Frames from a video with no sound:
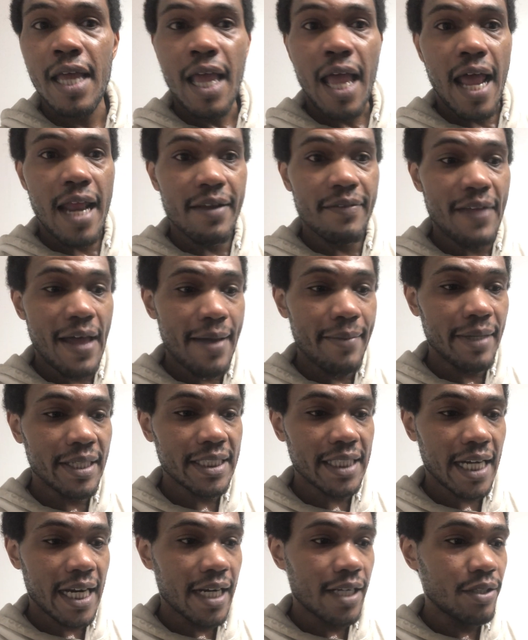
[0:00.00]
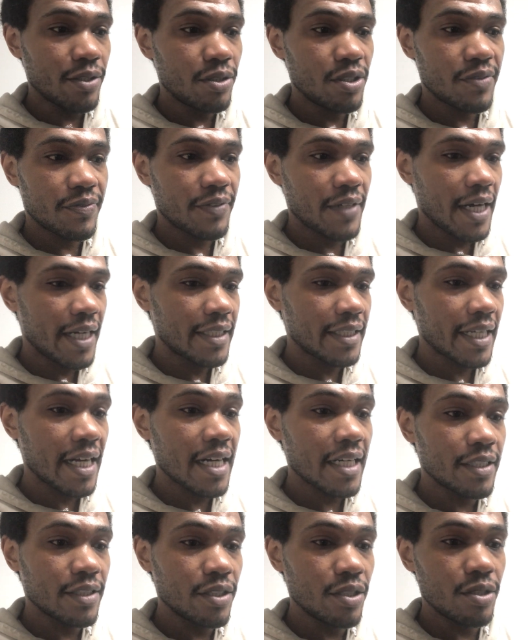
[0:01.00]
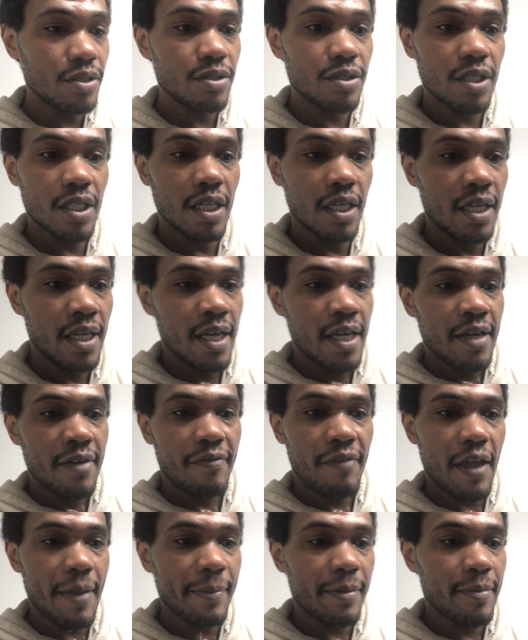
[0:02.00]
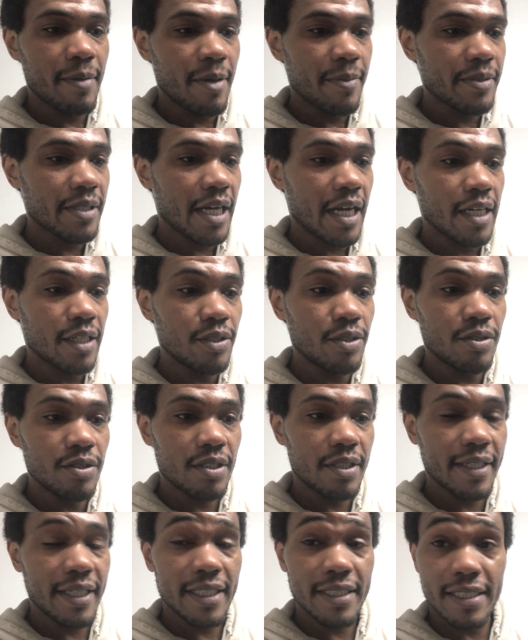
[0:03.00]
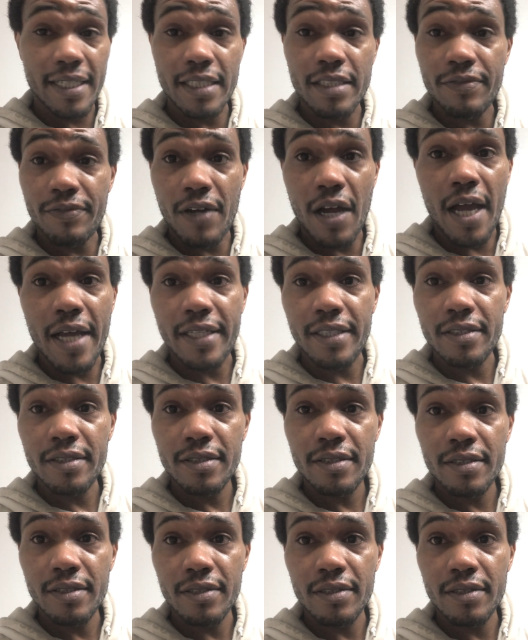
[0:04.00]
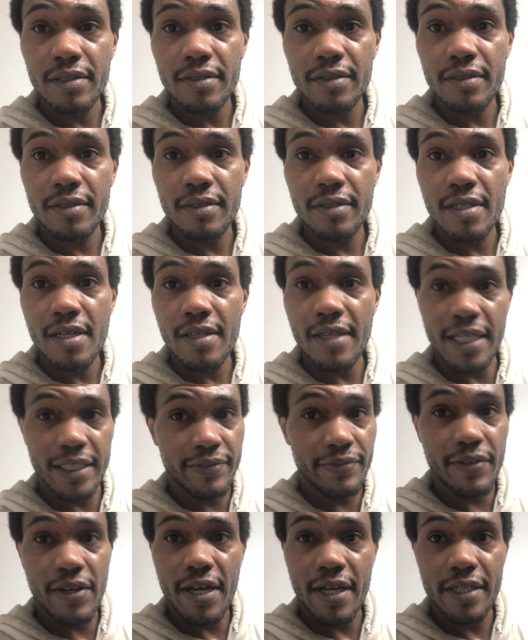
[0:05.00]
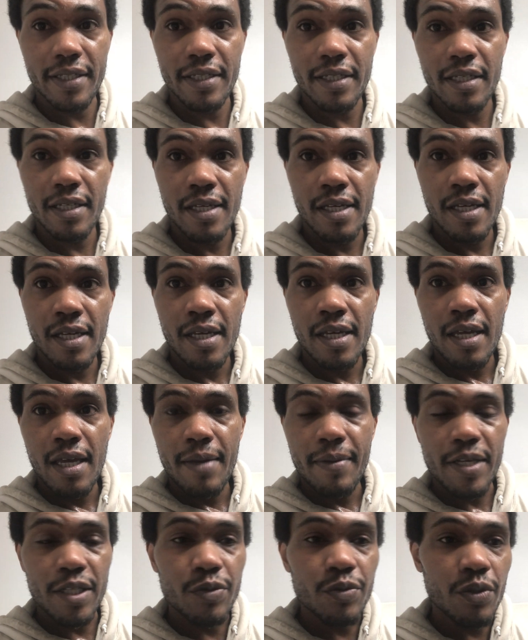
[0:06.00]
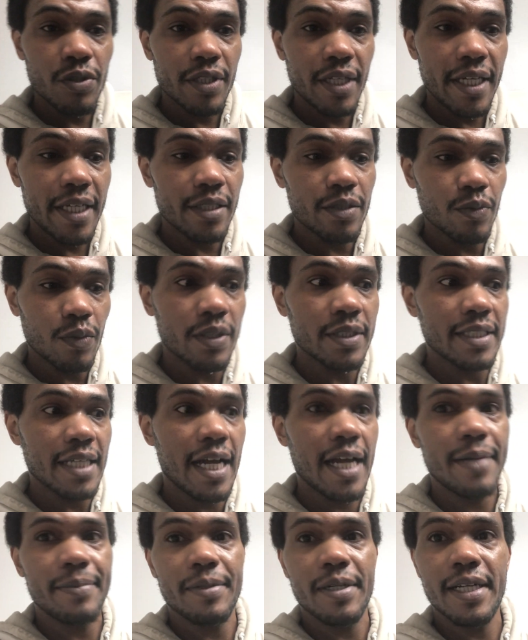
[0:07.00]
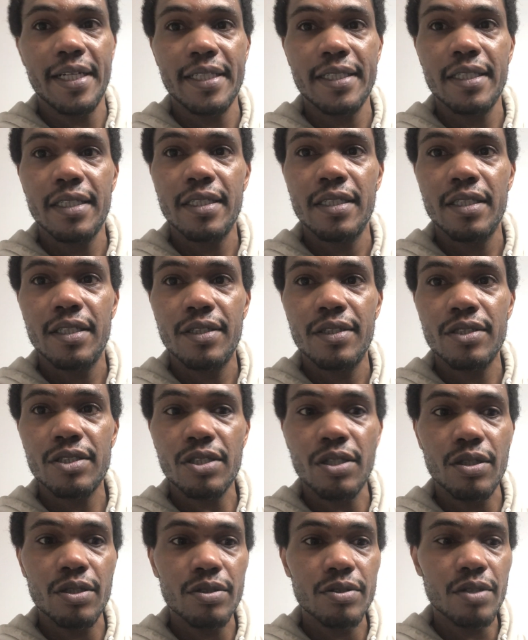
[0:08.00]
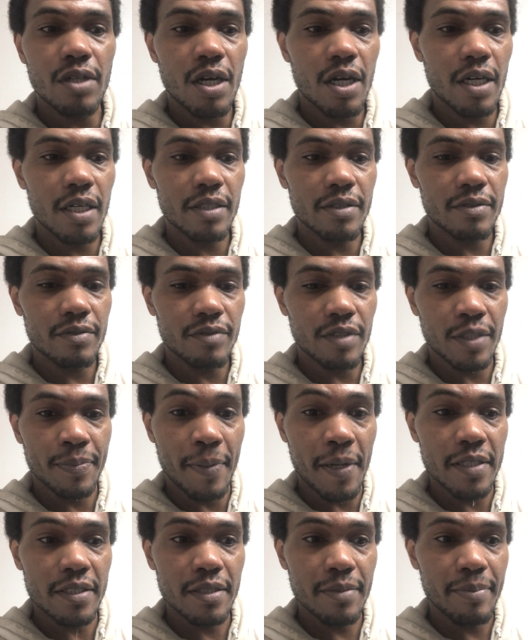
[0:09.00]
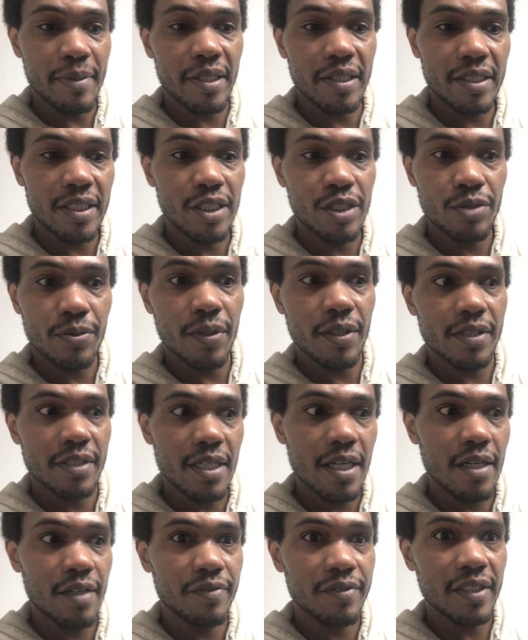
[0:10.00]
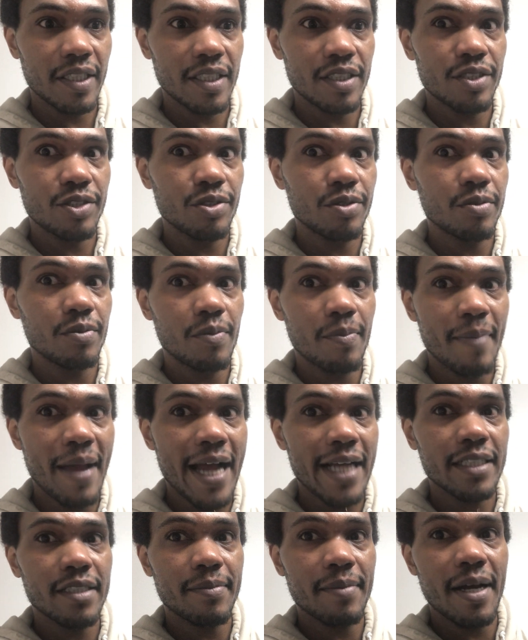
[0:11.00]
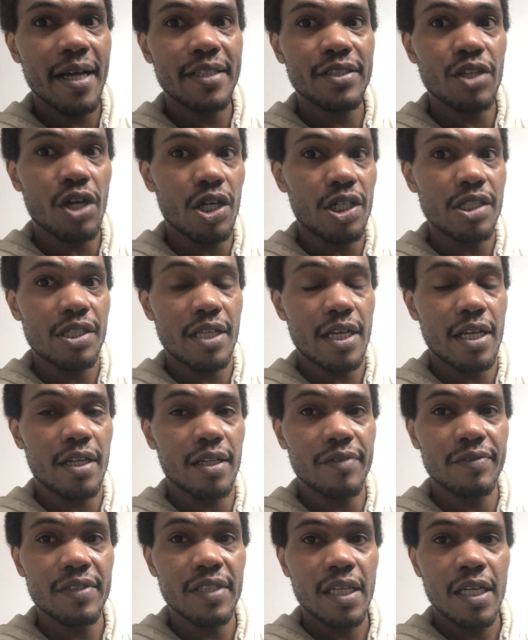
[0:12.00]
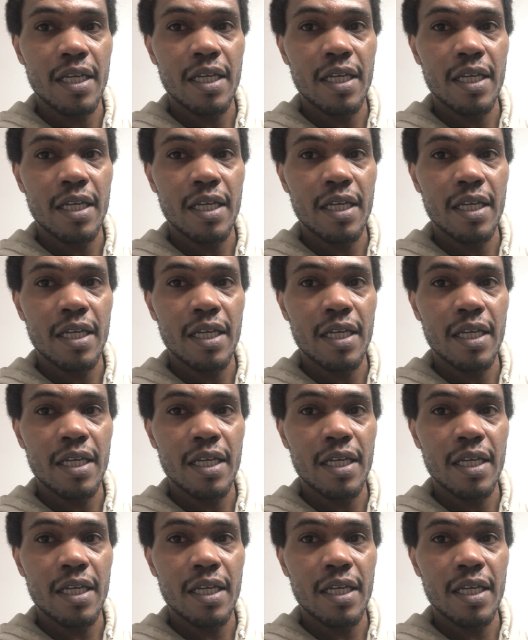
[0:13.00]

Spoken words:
And if that means I got to lose friends, I got to lose family members, I got to lose things, that's fine. That's fine. Because we're only here one time, right? So our responsibility to ourselves is to maximize ourselves.